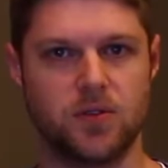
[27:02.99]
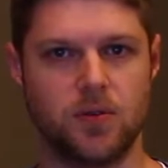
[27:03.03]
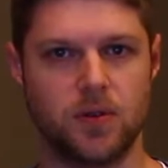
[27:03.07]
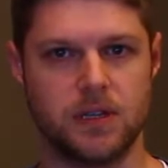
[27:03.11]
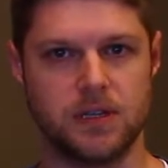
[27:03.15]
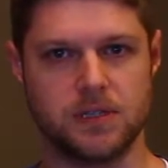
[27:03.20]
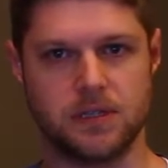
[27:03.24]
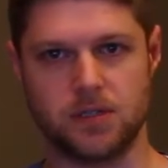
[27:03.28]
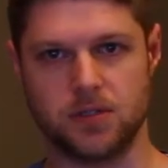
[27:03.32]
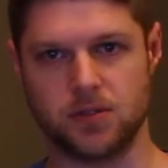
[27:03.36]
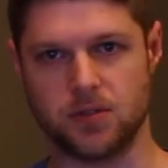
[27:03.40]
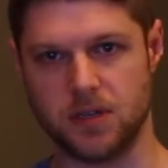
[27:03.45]
it
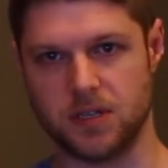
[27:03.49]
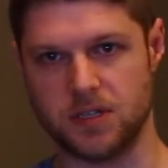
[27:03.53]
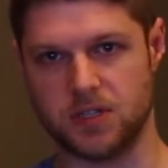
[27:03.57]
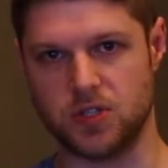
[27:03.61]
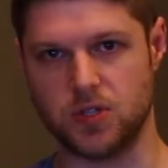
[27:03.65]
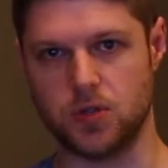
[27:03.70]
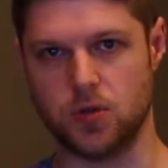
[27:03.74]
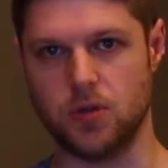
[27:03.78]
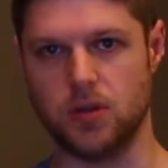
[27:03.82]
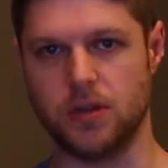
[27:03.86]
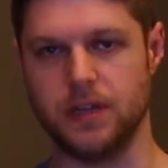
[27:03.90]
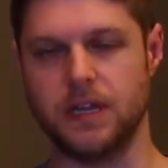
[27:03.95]
as it tries
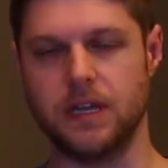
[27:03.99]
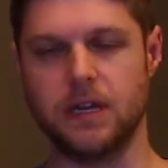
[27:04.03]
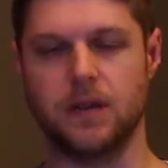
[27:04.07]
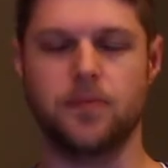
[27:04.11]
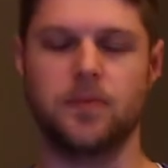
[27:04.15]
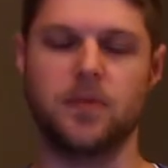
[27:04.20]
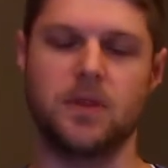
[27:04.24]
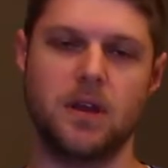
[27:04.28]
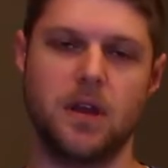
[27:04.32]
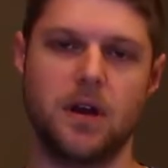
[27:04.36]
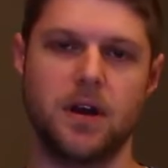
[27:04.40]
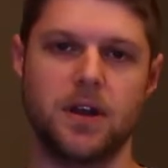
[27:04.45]
to clean
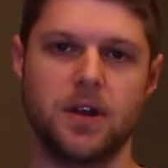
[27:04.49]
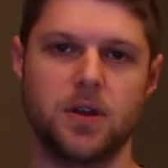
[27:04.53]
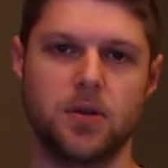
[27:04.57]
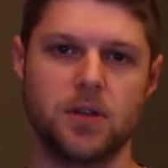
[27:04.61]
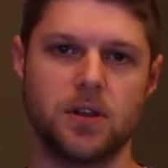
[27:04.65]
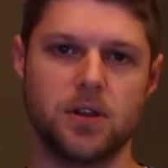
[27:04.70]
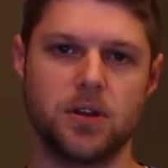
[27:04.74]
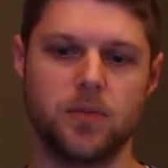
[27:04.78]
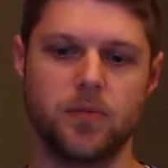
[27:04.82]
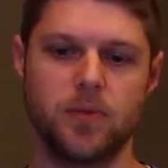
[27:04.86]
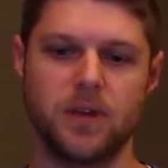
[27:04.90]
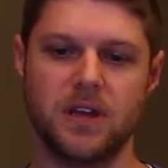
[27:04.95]
up the audio a
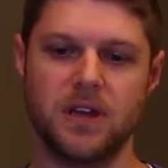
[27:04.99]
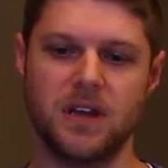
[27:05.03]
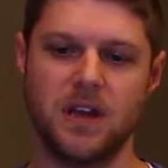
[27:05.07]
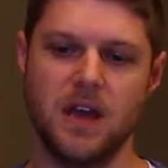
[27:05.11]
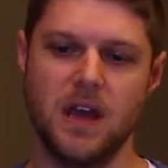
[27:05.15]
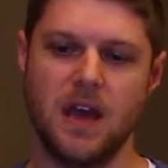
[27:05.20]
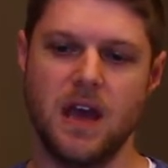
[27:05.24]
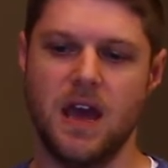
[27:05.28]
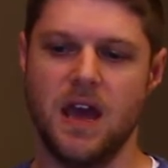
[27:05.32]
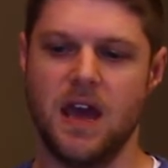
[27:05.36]
little bit.